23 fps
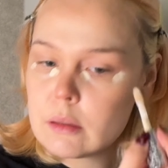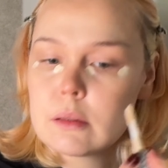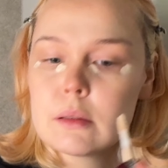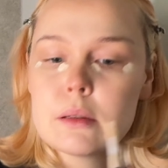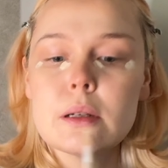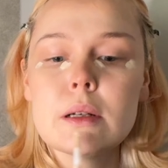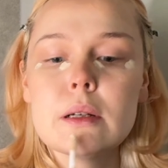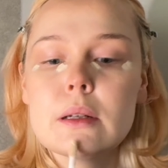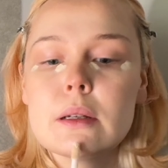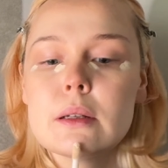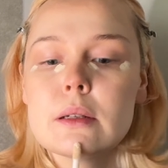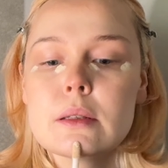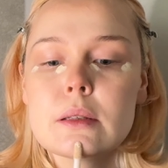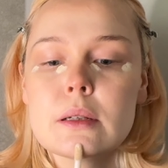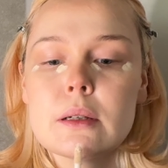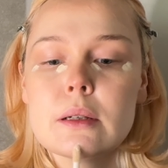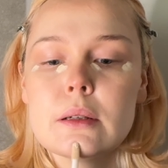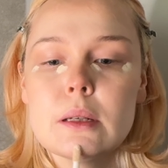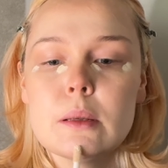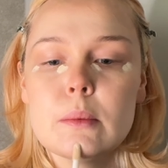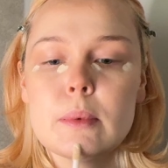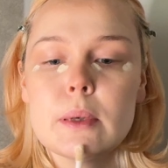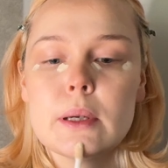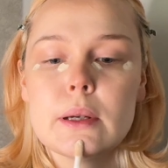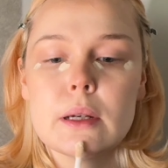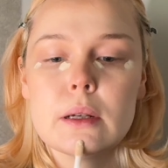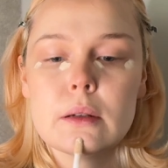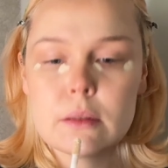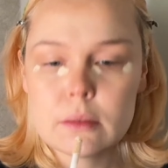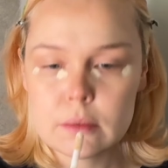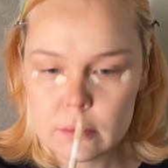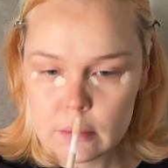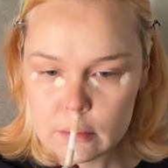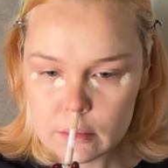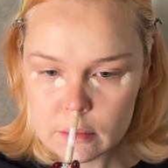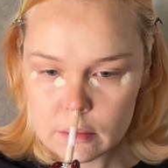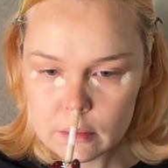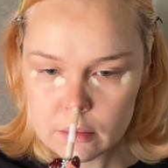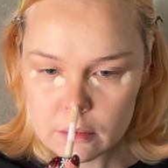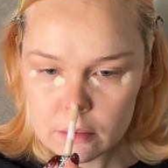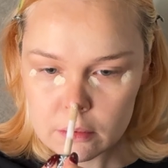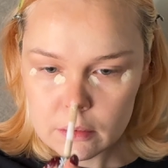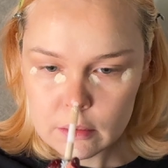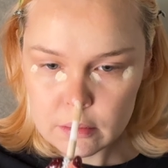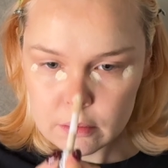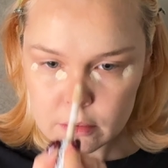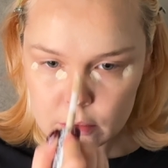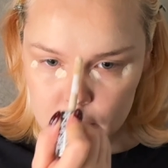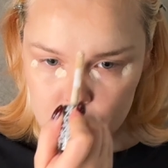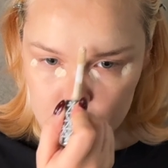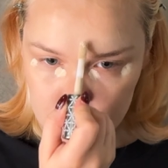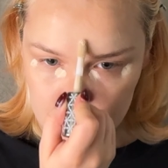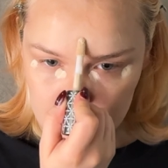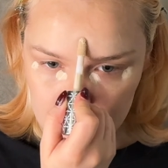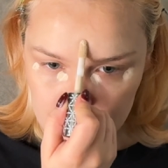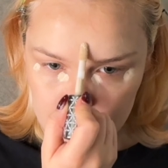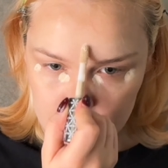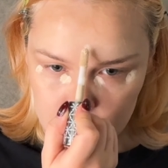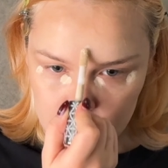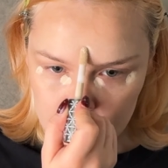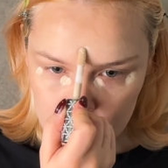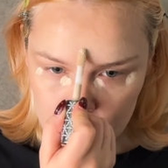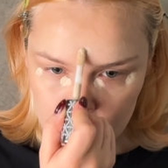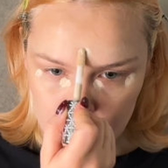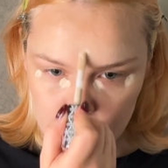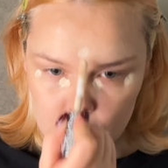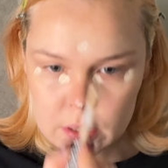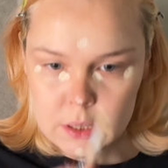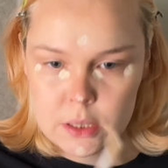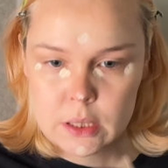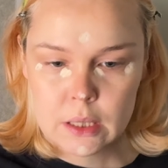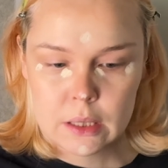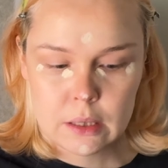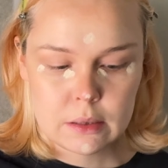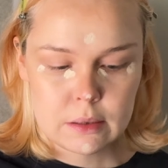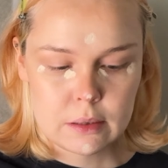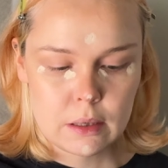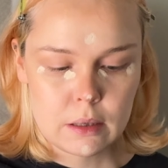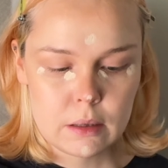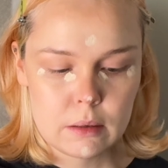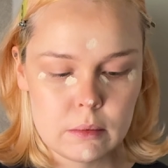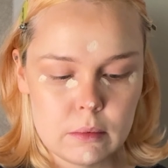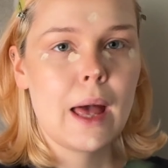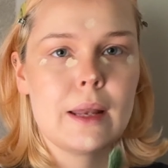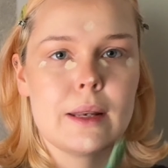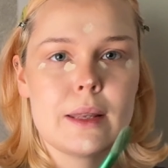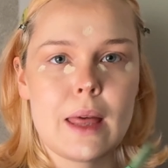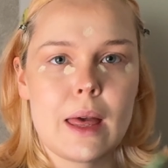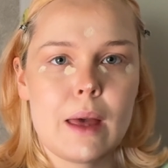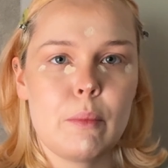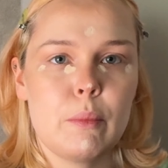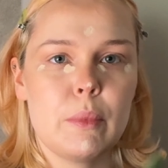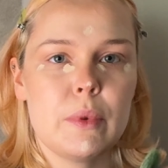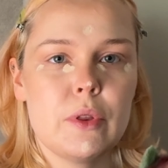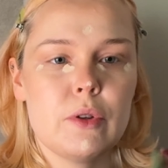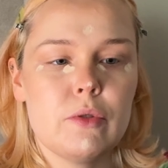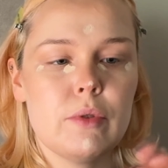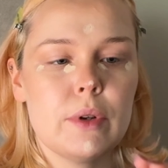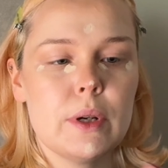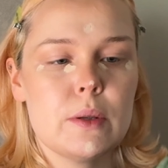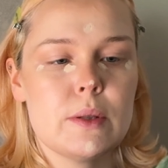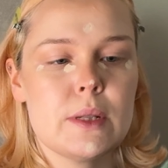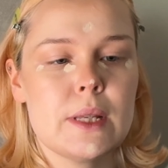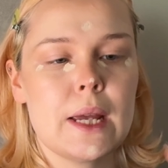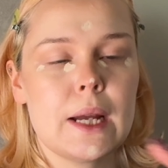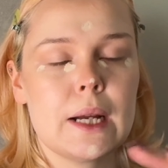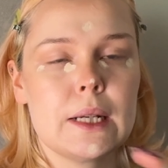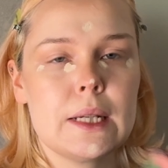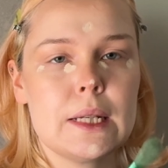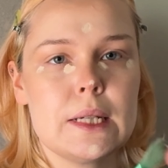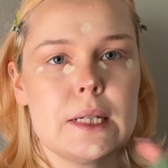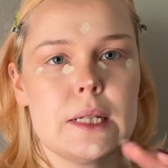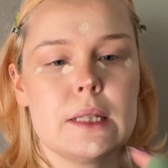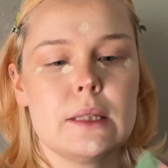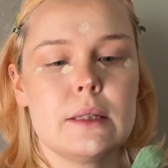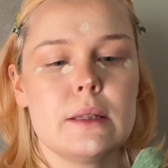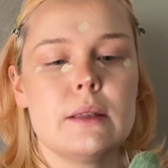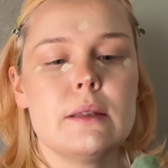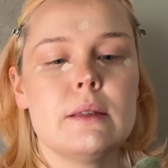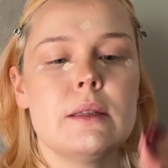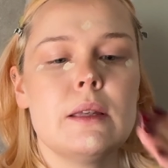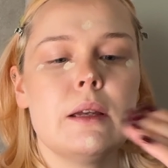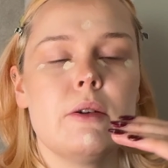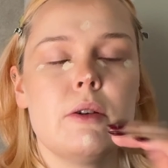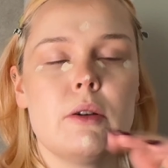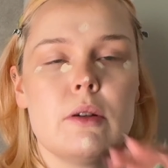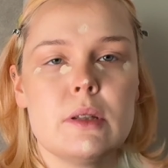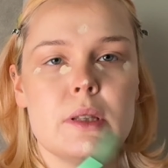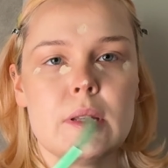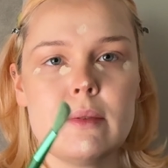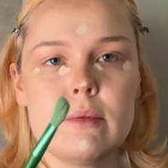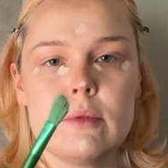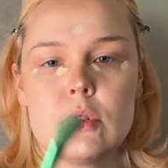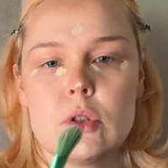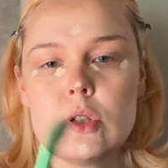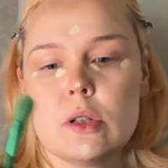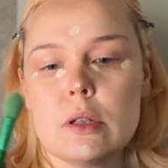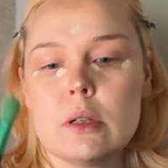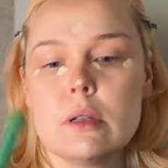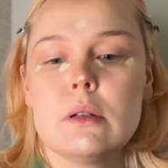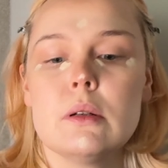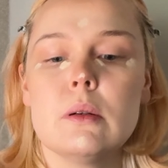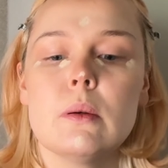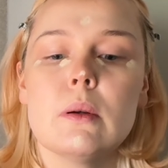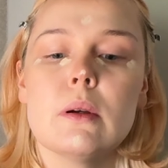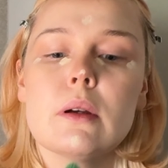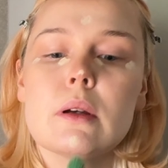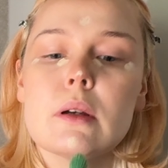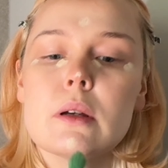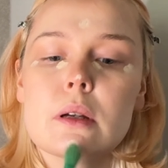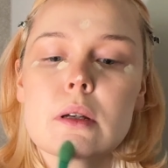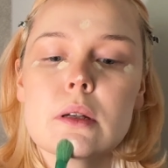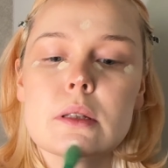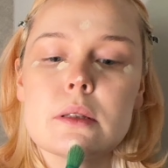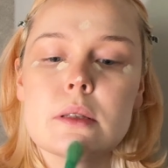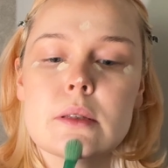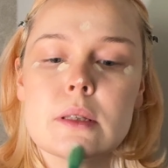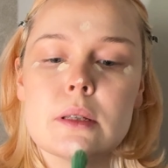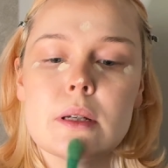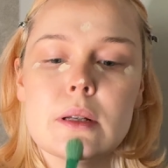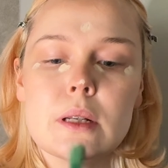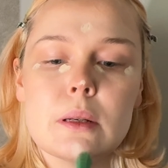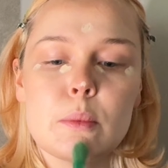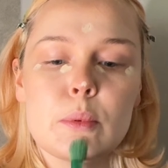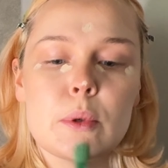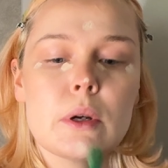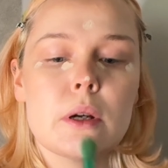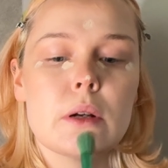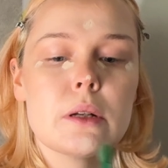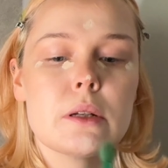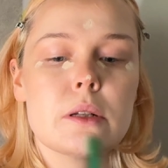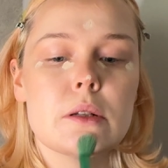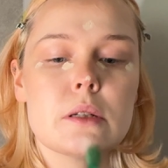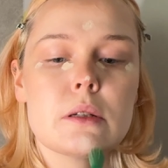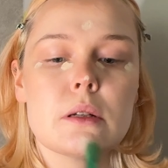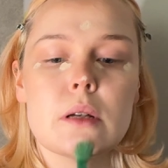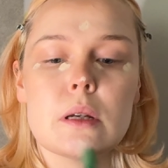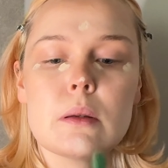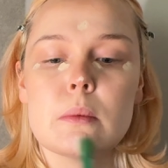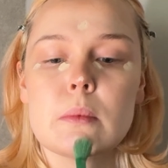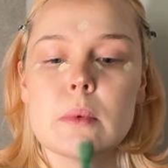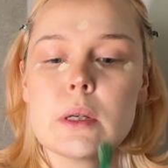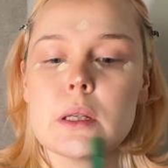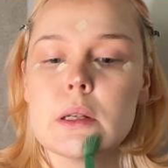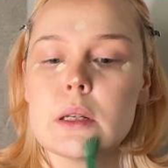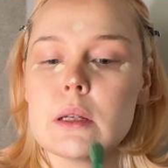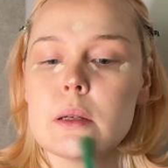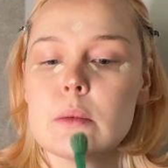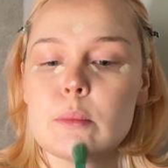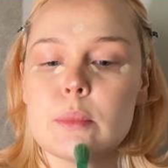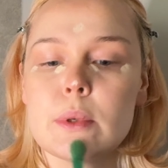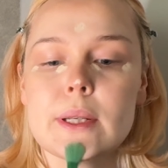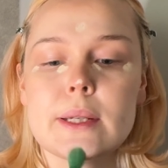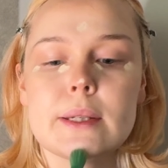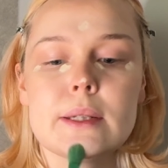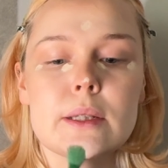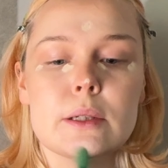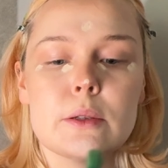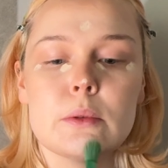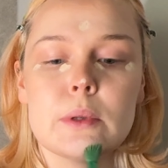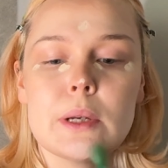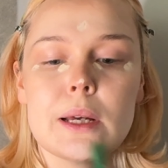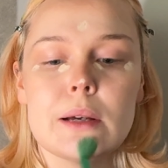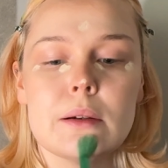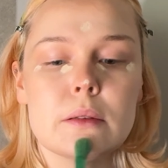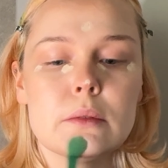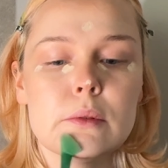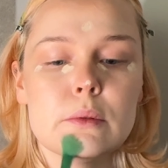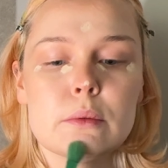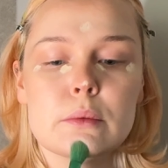and a tiny bit in my T-zone. And then with the Real Techniques 072 concealer brush, I'm going to blend it all out.